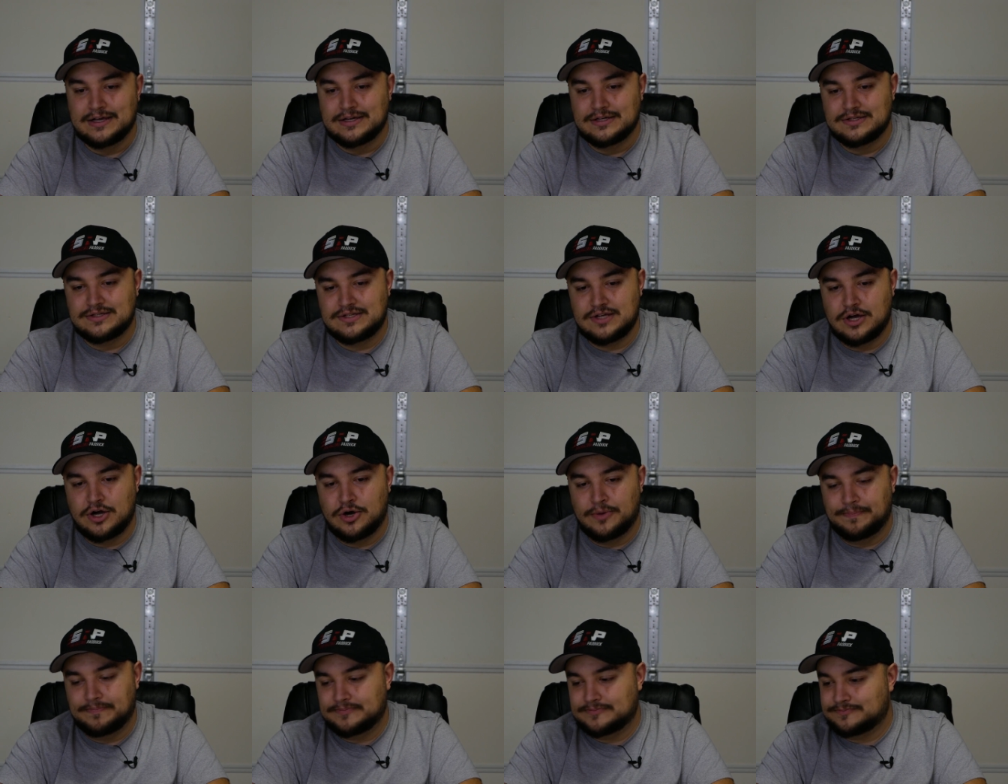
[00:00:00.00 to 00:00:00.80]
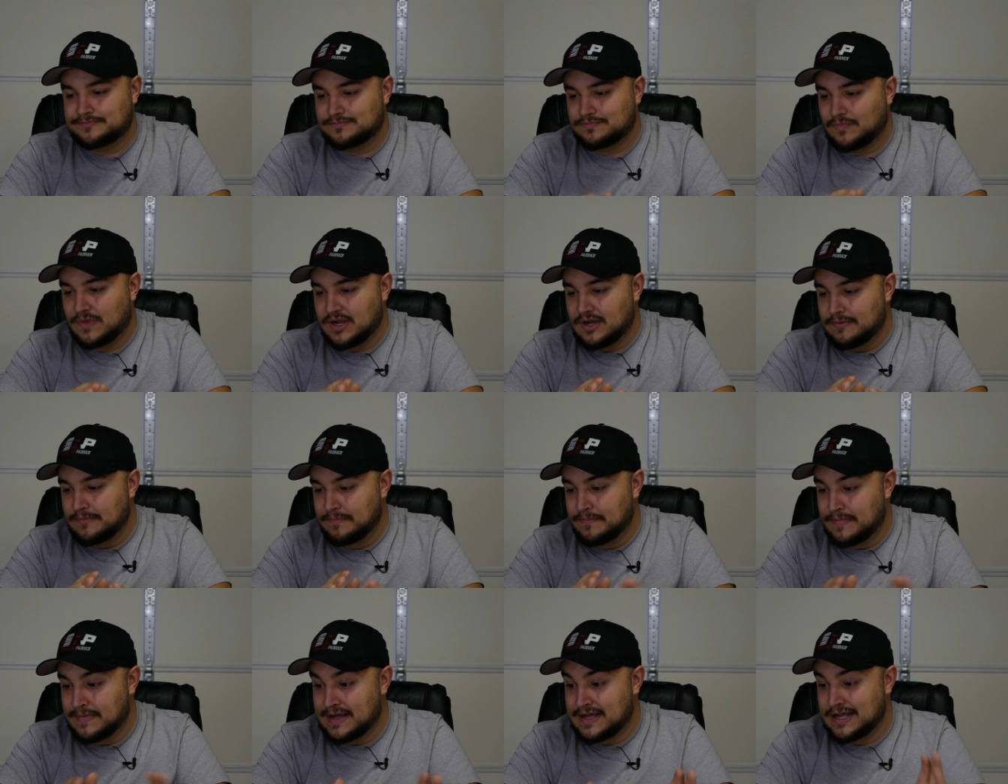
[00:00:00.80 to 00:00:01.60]
So
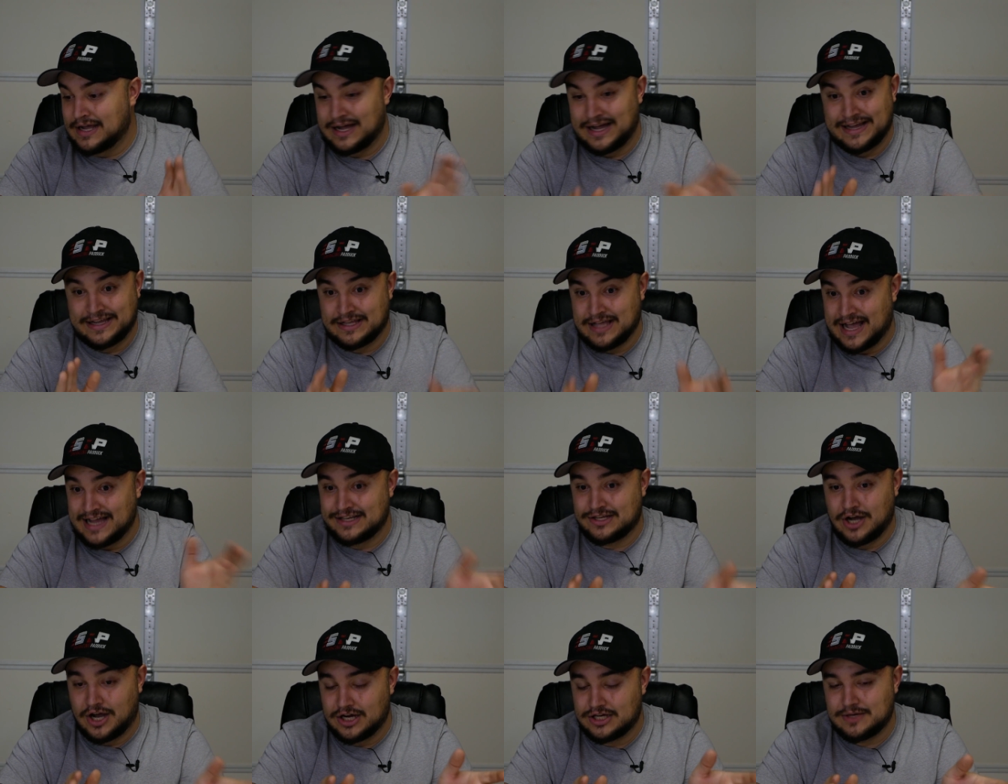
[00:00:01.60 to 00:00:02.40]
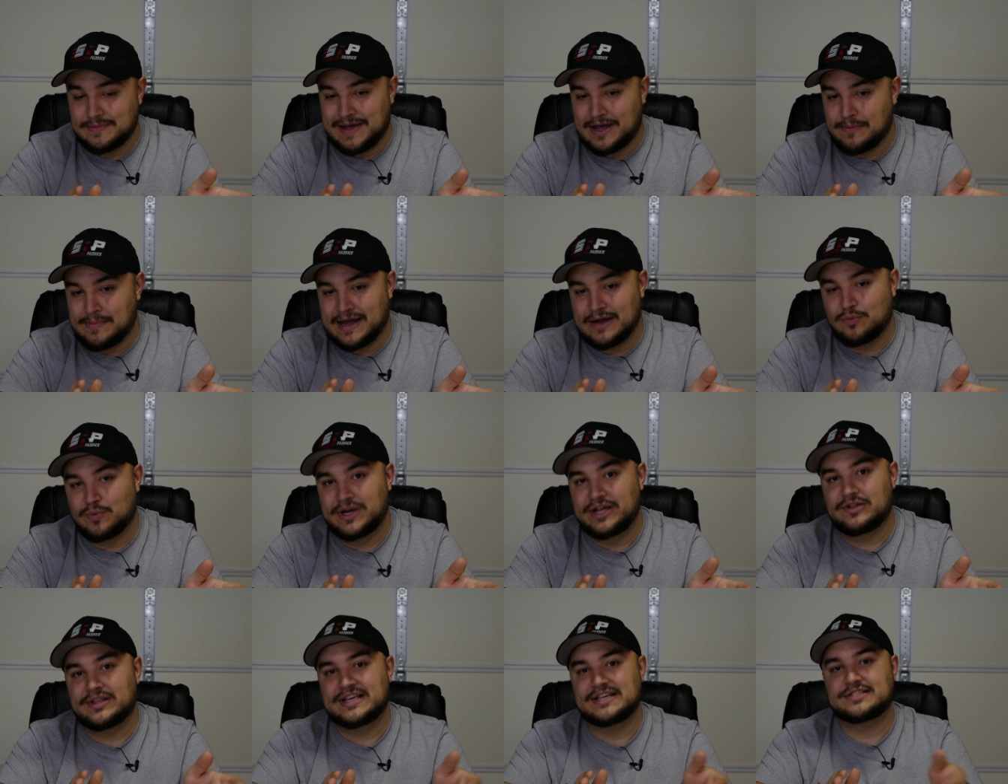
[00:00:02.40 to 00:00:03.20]
my, I, I talked about my
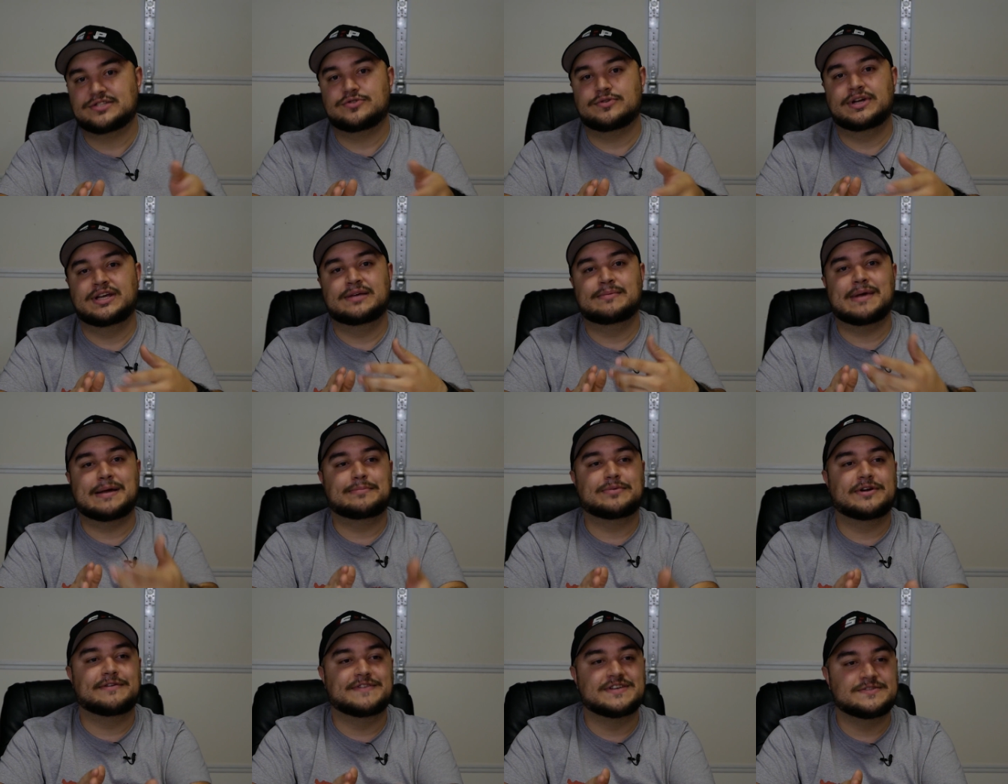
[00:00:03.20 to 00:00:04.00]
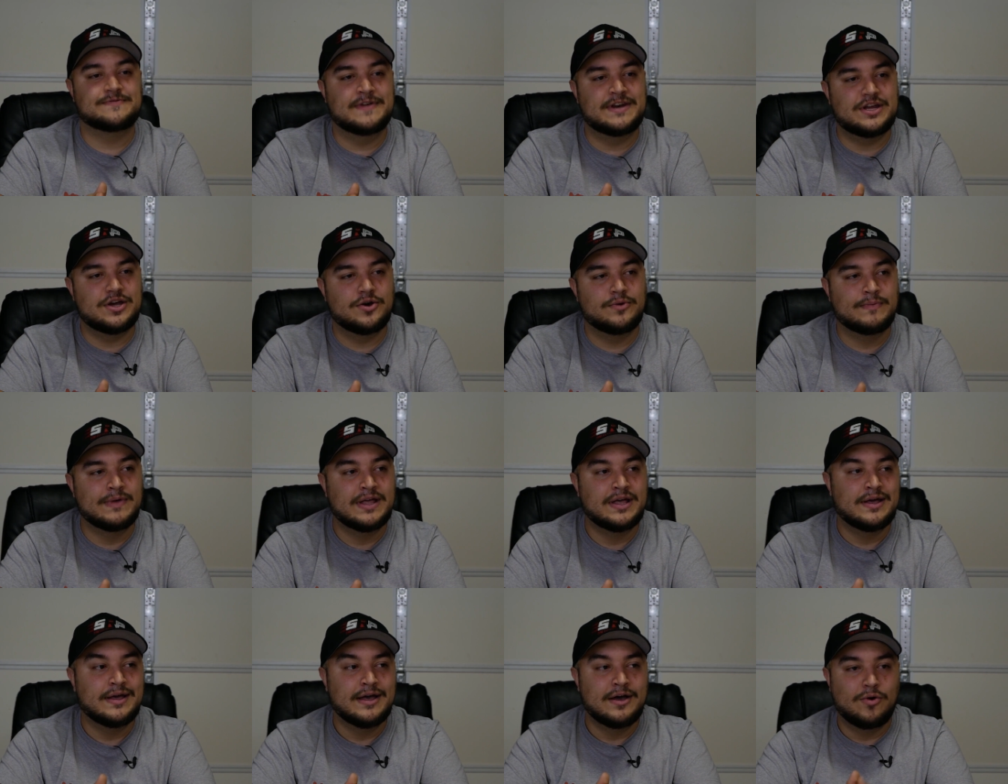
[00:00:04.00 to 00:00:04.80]
wheel history in my previous video,
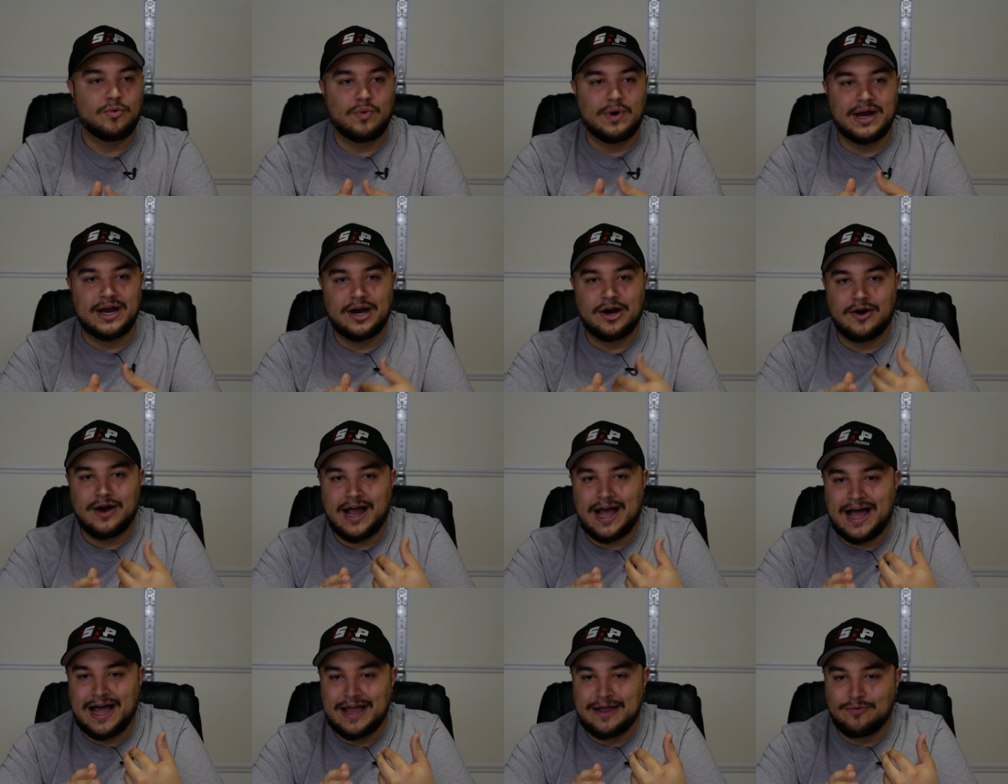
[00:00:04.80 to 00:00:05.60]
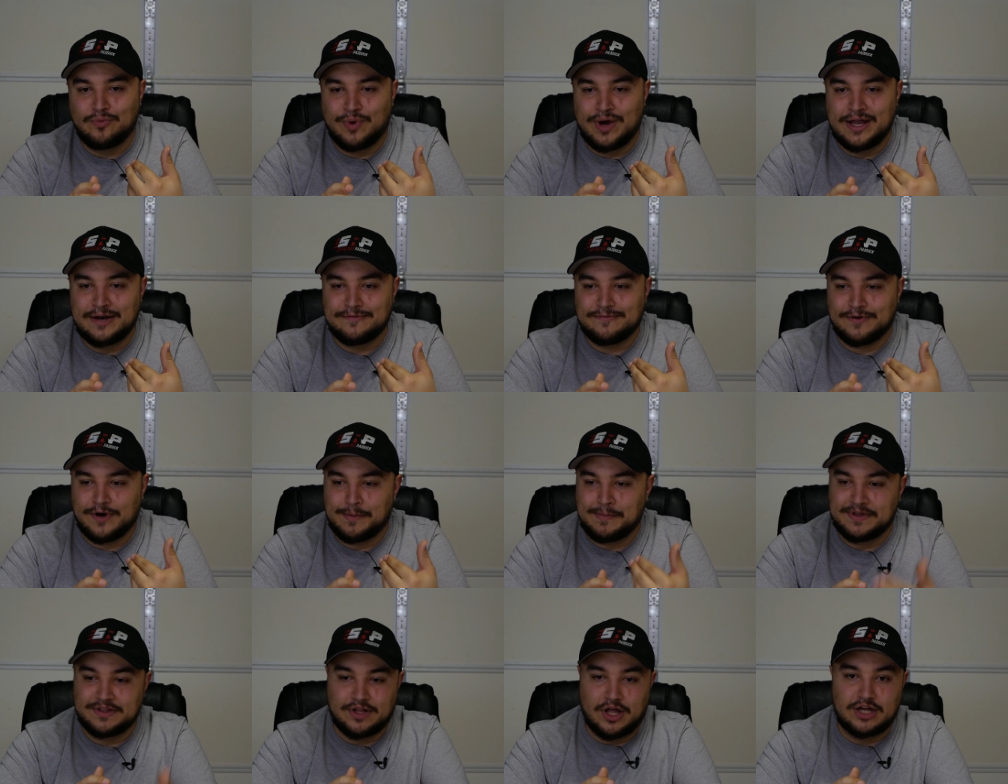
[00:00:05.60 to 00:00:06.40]
where I went
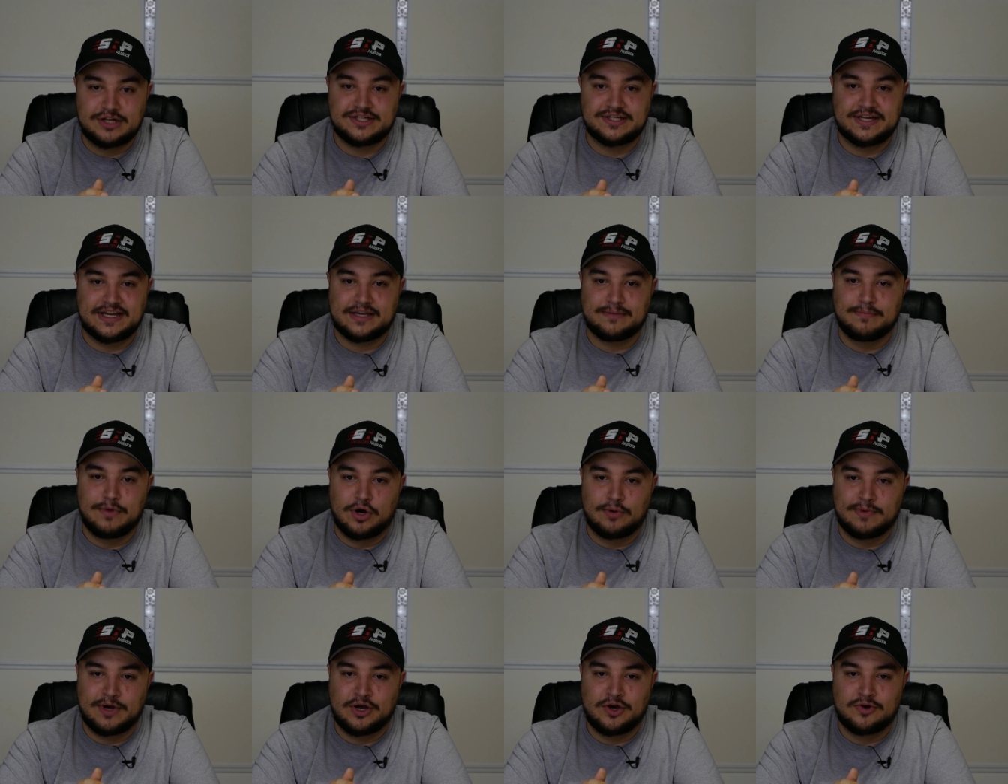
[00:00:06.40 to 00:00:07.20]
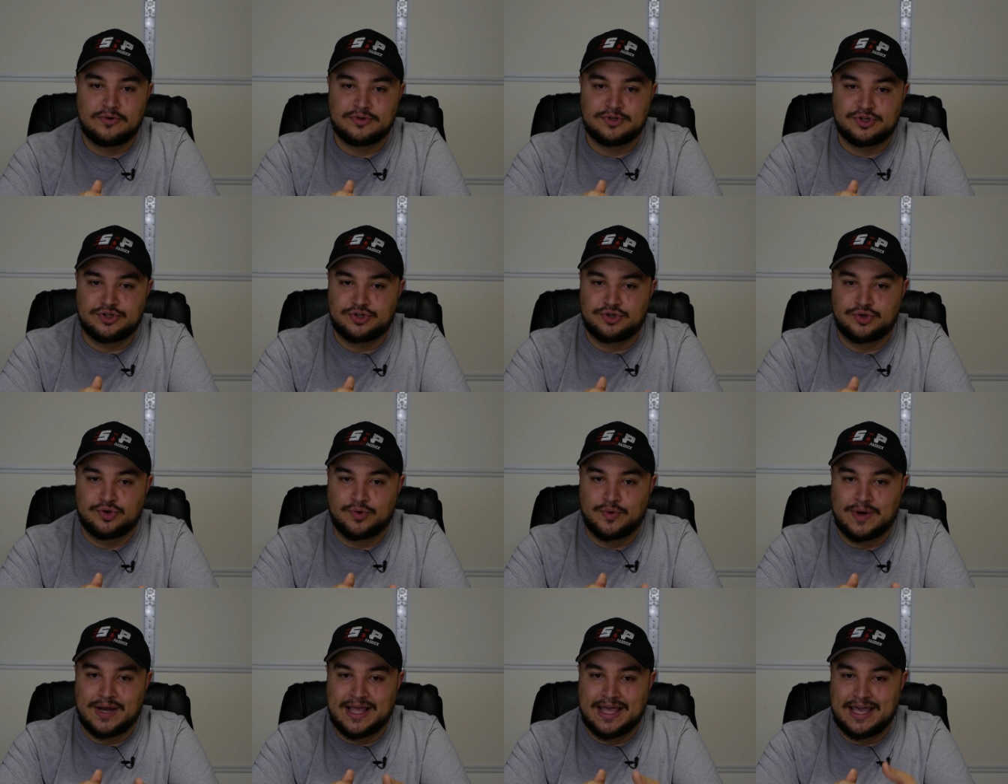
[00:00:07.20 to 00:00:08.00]
from a Logitech Momo
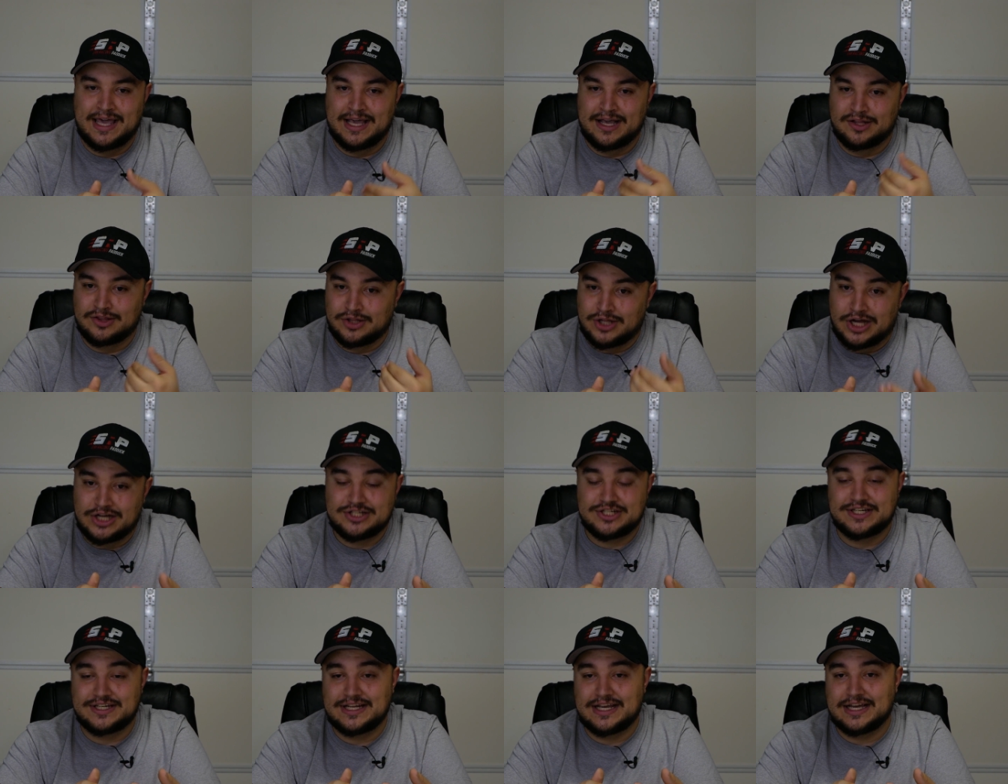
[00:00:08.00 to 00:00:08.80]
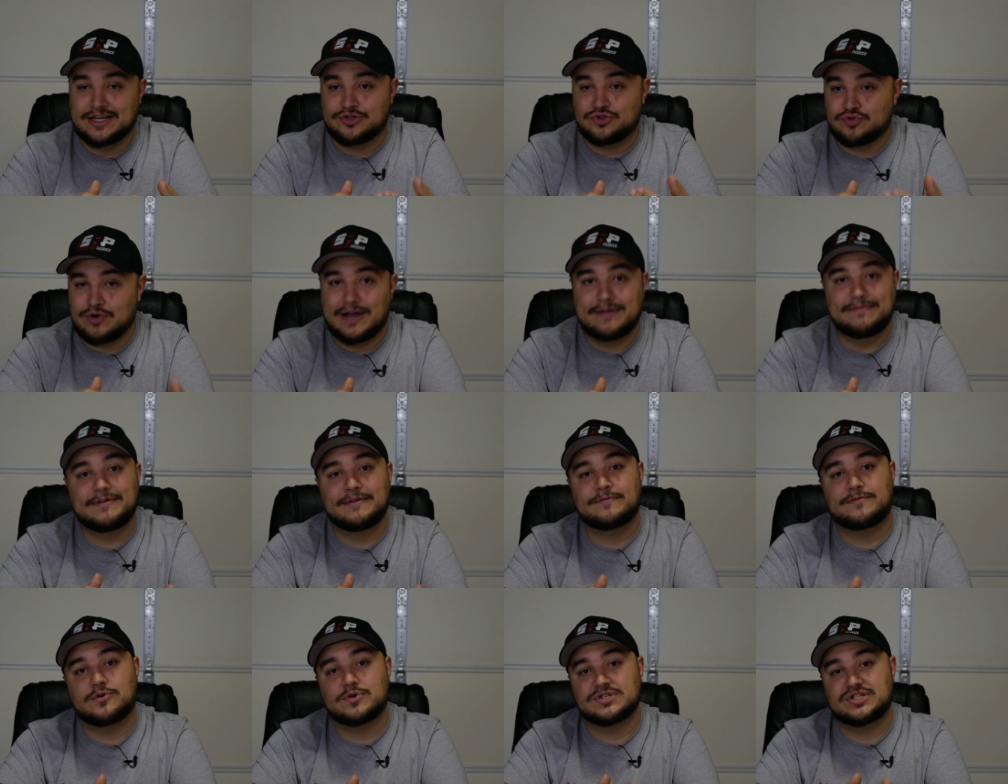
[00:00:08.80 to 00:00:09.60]
to a Logitech
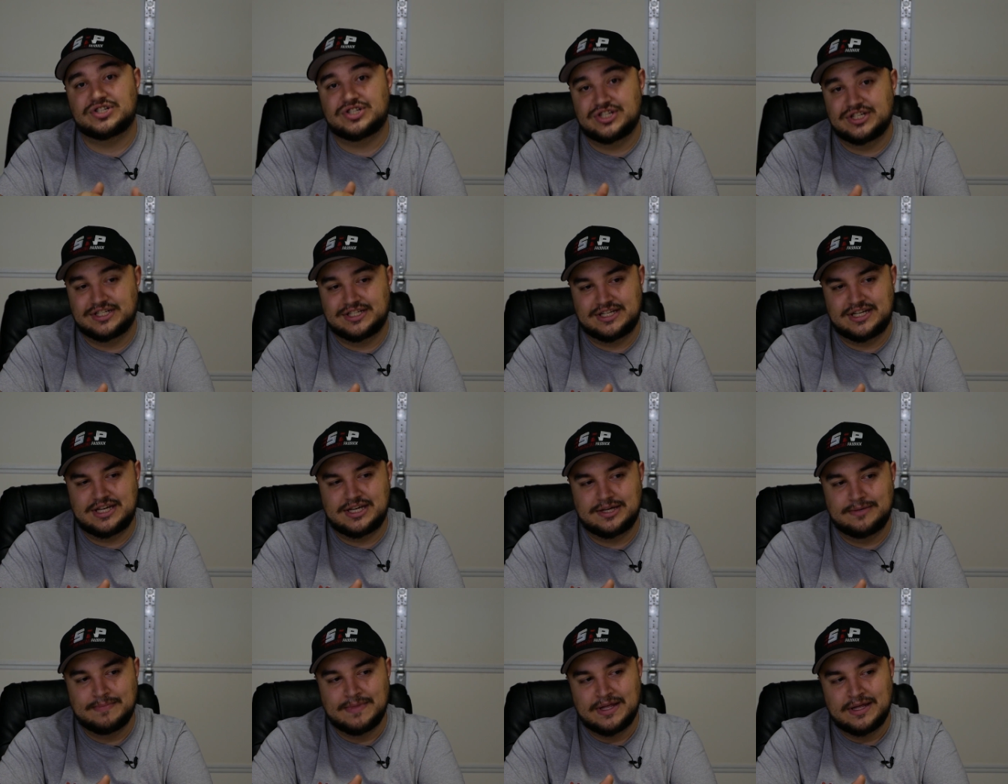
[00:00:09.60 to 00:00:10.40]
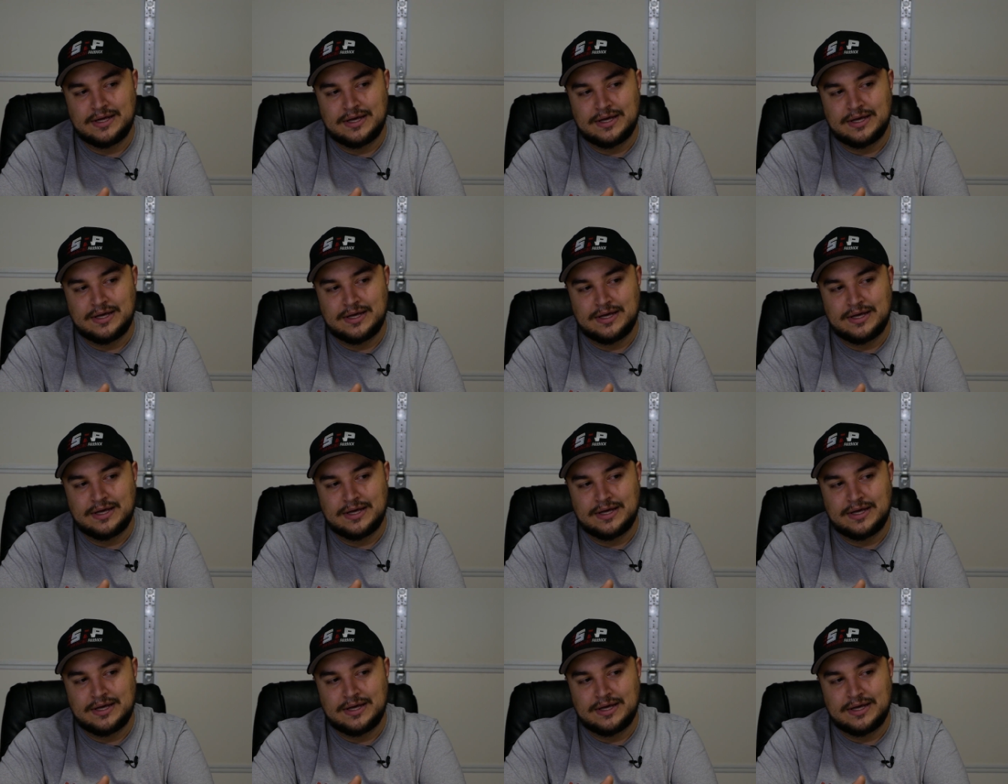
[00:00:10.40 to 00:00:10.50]
Driving Force G T.